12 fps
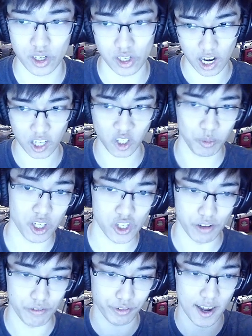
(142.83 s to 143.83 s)
Agumon is
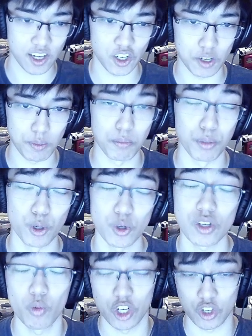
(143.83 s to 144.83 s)
a flat DP boost,
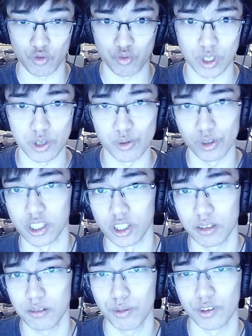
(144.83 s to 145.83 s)
which is really, really good,